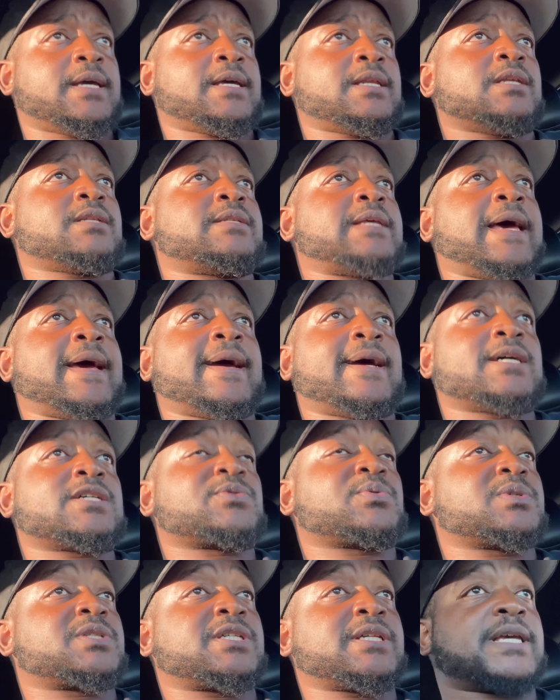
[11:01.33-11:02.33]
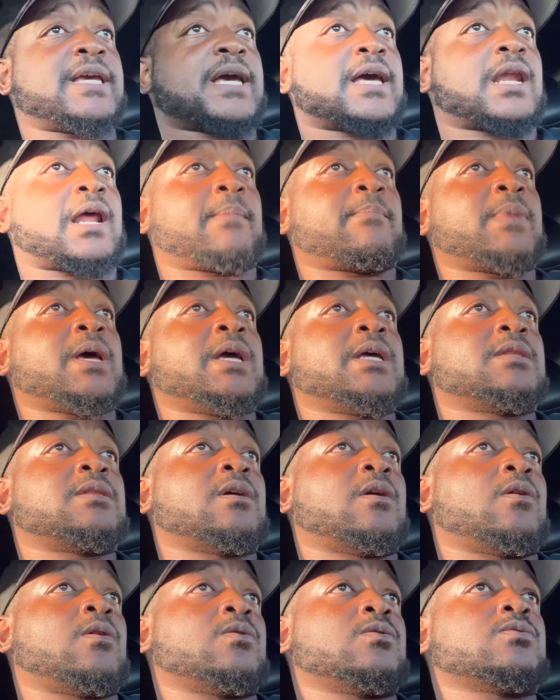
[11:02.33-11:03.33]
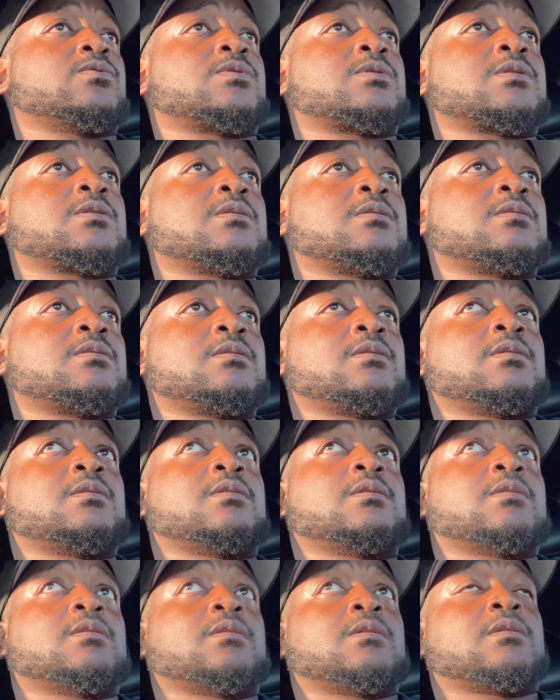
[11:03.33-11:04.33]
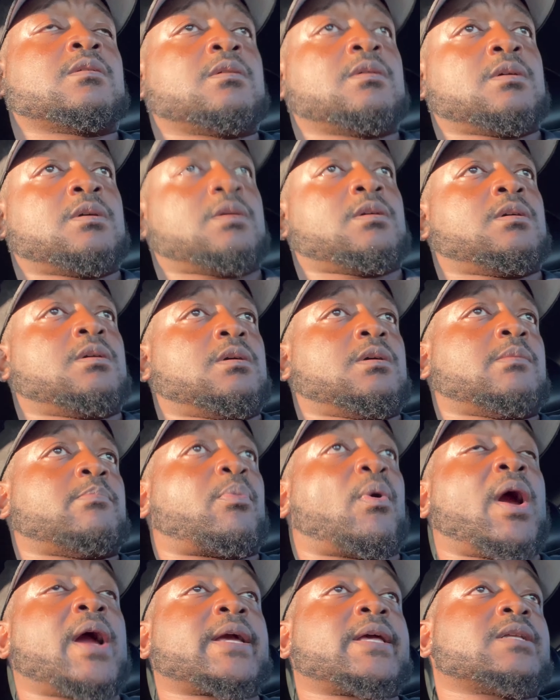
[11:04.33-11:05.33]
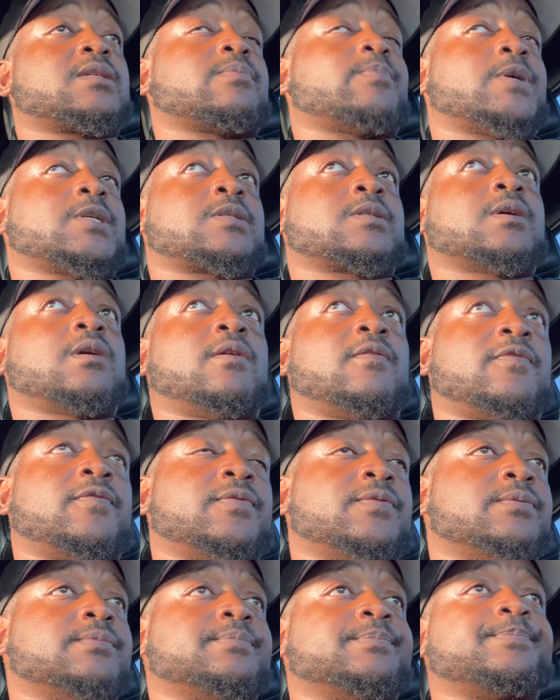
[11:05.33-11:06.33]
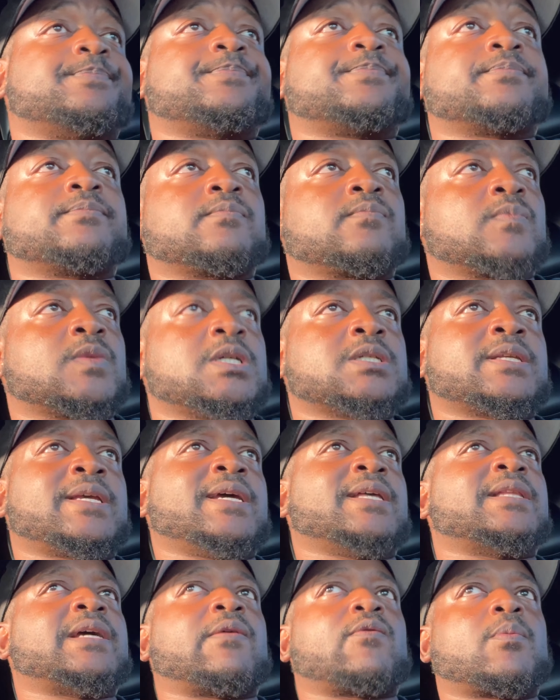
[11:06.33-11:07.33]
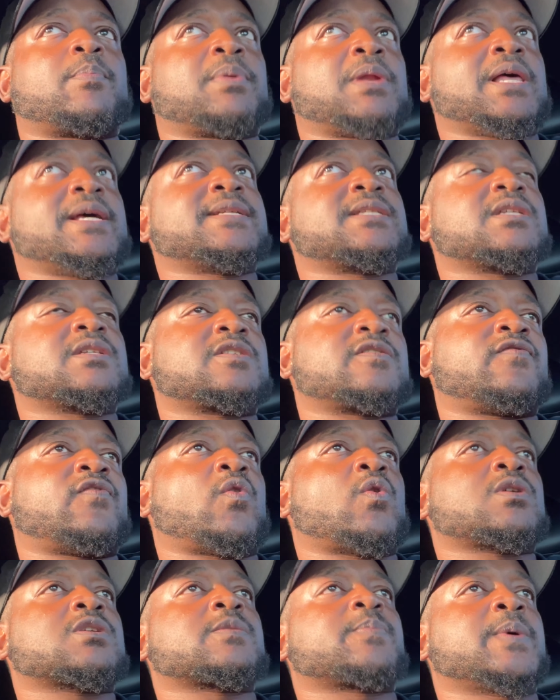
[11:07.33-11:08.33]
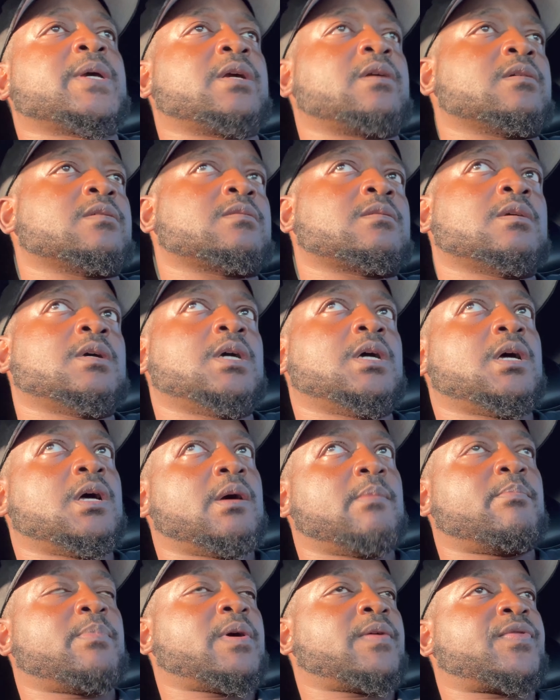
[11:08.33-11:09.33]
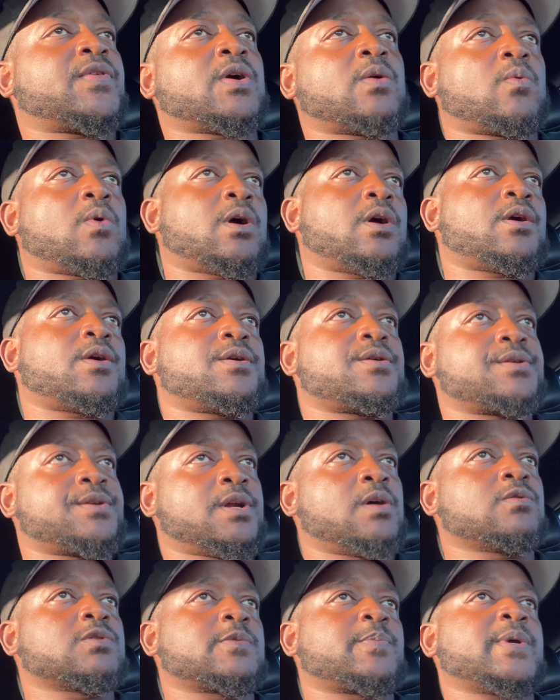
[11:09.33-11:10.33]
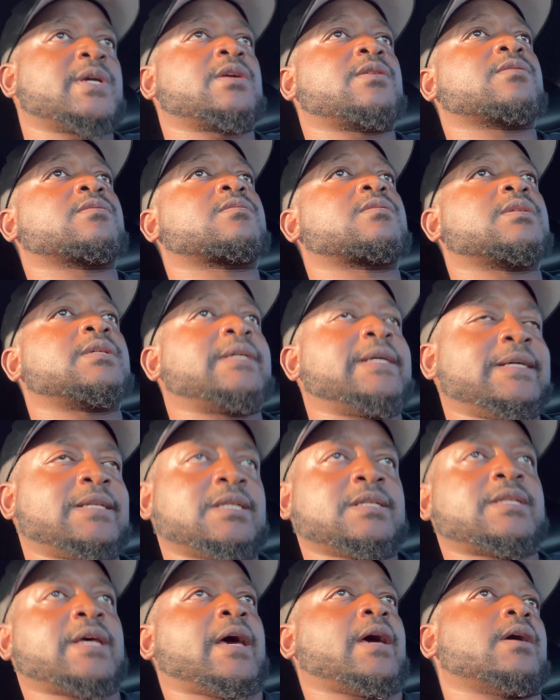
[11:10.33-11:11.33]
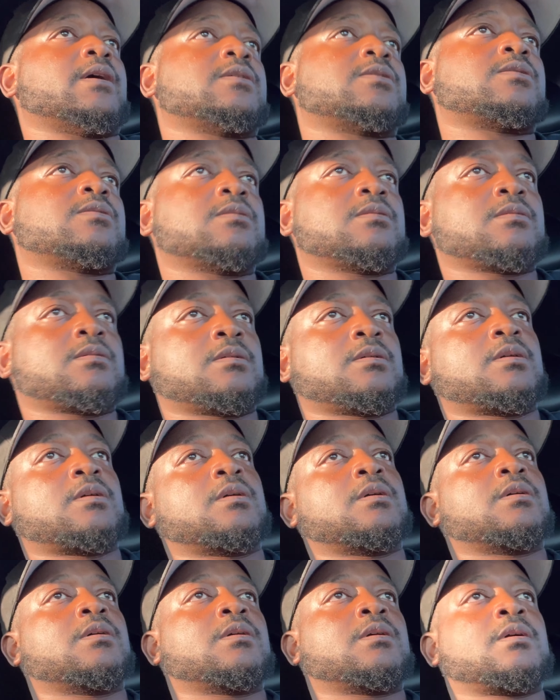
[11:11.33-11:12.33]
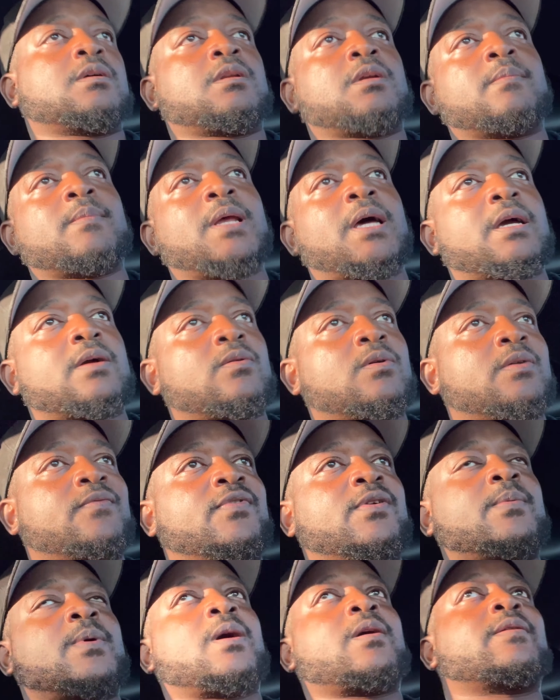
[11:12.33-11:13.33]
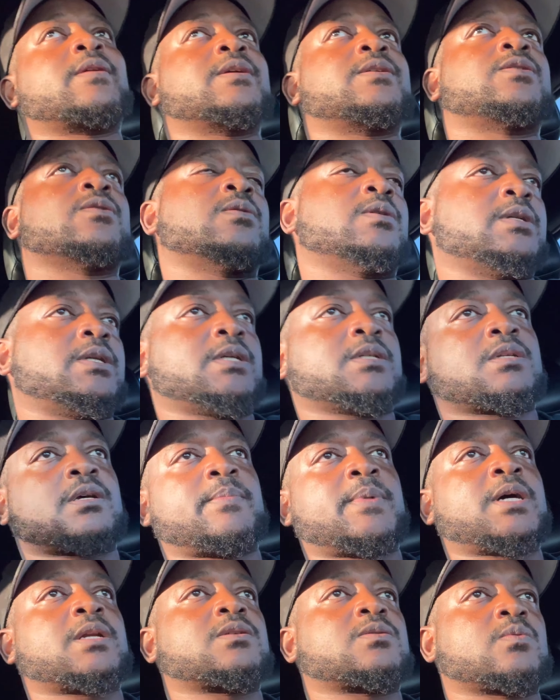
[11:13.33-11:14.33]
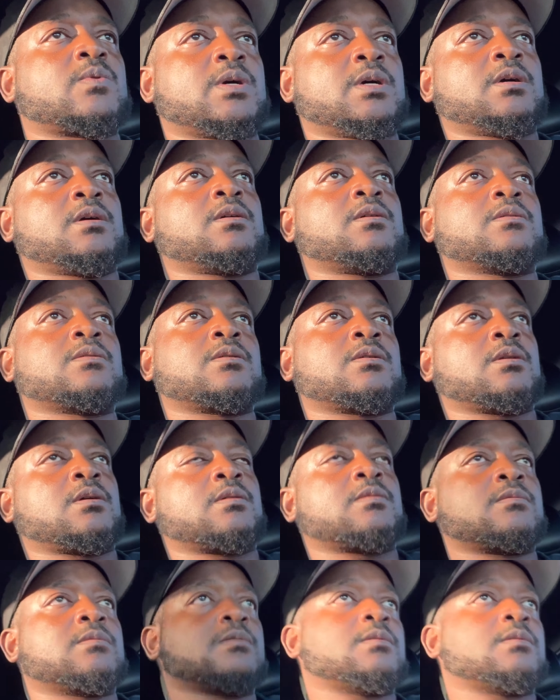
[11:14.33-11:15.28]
in the dash, which again, I made those brackets myself. Because again, there were places for speakers, but there were no speakers in the dash. And I'm like, well, if I'm already doing this, I might as well, you know,